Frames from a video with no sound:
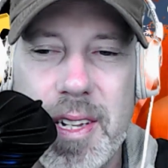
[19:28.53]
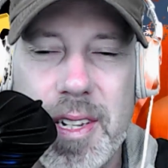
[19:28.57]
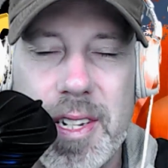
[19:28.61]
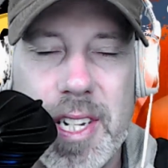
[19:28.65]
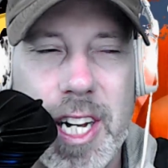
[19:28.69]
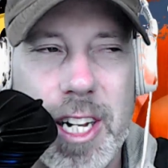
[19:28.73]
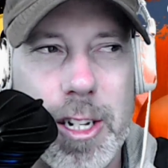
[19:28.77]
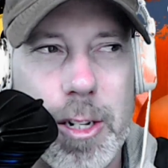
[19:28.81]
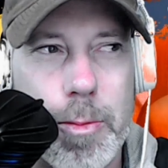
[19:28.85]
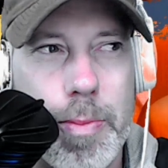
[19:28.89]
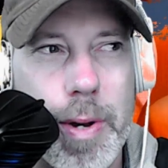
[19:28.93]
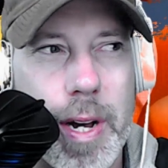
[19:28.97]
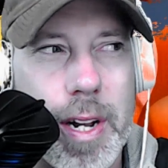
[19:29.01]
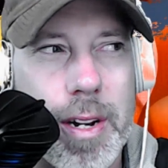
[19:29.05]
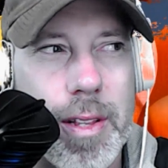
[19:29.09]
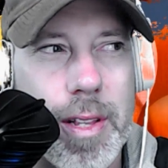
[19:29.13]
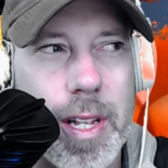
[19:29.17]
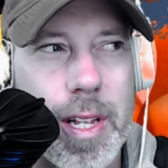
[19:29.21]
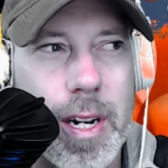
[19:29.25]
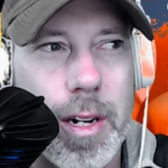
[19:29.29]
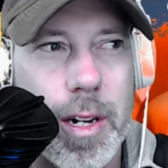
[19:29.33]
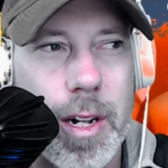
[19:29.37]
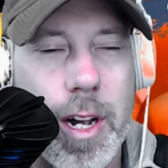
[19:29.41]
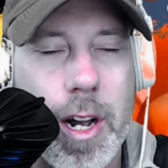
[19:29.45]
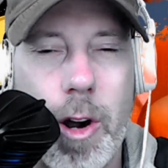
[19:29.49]
sounds better
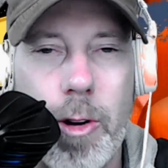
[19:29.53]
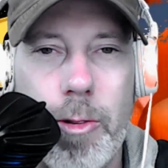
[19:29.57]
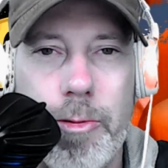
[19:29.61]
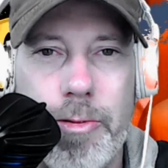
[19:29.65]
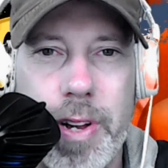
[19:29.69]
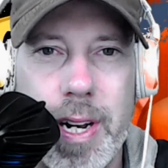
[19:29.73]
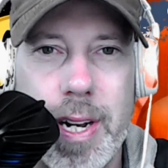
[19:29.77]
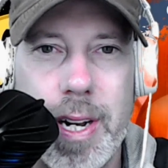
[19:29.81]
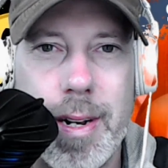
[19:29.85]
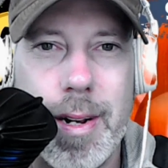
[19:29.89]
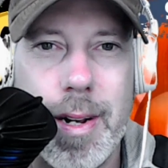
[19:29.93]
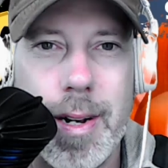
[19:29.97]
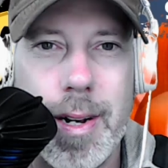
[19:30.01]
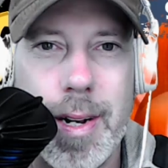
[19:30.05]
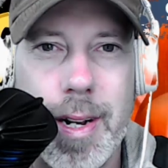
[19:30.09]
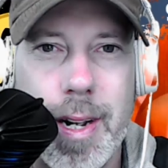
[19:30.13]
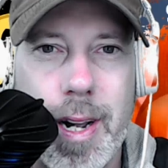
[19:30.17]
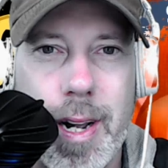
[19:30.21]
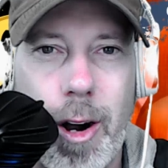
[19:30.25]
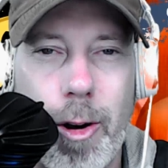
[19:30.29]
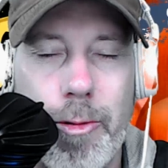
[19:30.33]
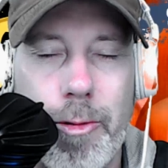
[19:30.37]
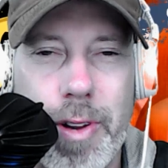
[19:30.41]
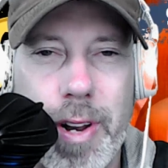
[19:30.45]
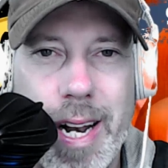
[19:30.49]
than
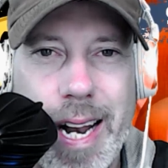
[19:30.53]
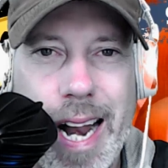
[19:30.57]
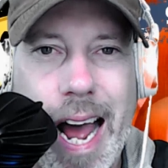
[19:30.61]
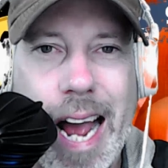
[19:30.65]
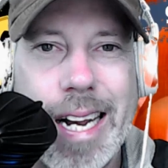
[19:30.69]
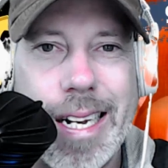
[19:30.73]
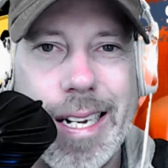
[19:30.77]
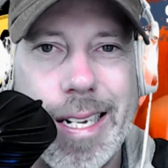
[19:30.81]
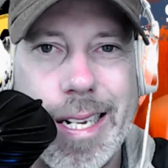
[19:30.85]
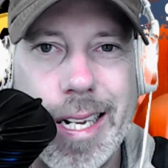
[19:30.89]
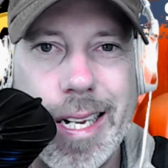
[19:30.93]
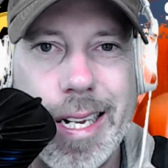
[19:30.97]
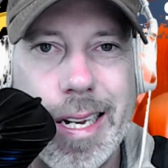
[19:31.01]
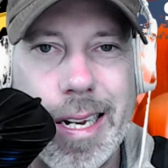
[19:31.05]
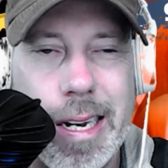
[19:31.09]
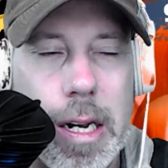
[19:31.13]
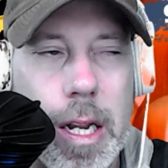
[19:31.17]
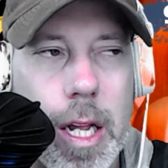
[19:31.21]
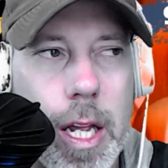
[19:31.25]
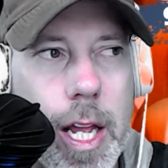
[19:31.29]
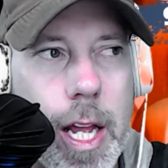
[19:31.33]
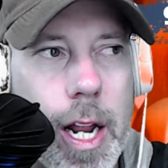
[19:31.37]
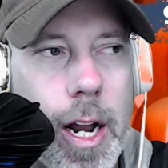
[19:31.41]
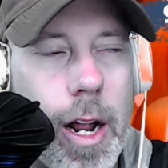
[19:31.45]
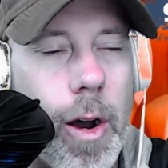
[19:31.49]

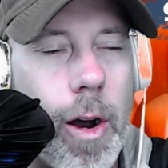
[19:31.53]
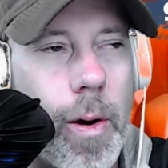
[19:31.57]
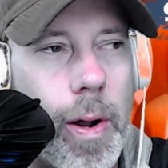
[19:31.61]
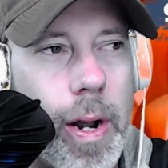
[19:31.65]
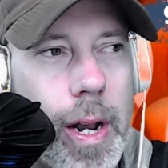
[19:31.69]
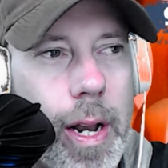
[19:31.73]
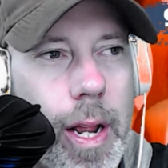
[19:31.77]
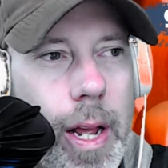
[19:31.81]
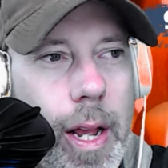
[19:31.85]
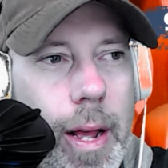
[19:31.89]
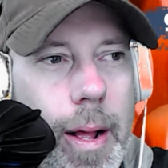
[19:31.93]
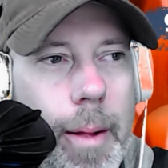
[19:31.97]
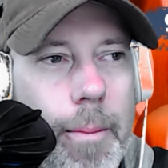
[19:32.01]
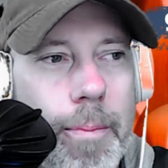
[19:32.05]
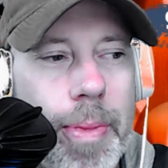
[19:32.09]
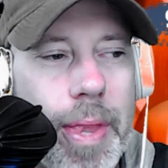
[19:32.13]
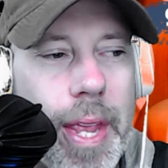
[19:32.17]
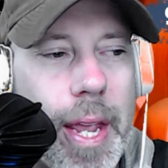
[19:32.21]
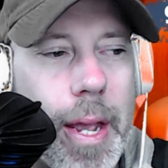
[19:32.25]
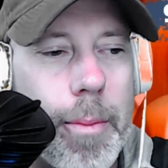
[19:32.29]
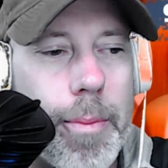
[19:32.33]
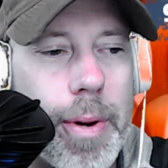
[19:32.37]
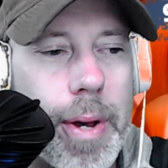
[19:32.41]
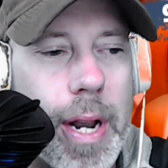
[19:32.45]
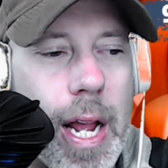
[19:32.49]
COVID-19,
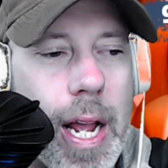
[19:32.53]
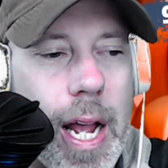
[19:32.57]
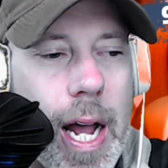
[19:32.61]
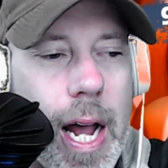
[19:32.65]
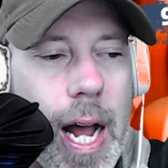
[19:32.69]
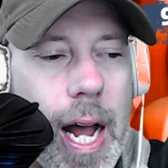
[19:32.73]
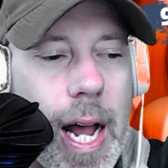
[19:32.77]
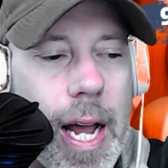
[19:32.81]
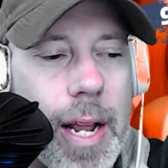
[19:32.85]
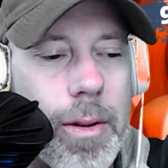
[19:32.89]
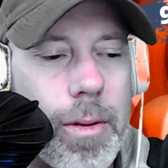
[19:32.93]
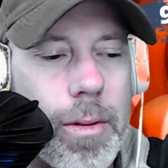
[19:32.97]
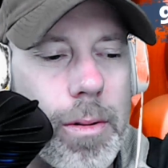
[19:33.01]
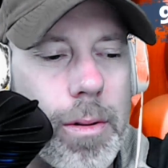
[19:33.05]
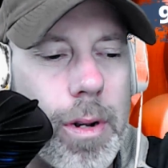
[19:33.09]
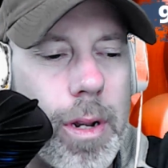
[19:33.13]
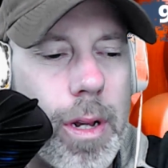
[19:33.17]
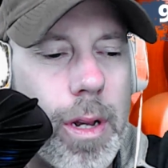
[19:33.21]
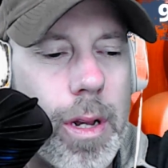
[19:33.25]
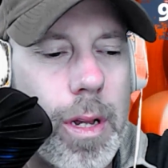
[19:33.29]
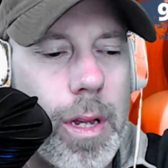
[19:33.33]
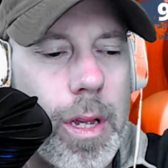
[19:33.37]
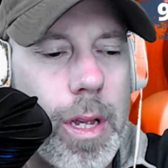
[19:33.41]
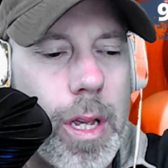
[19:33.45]
but I don't,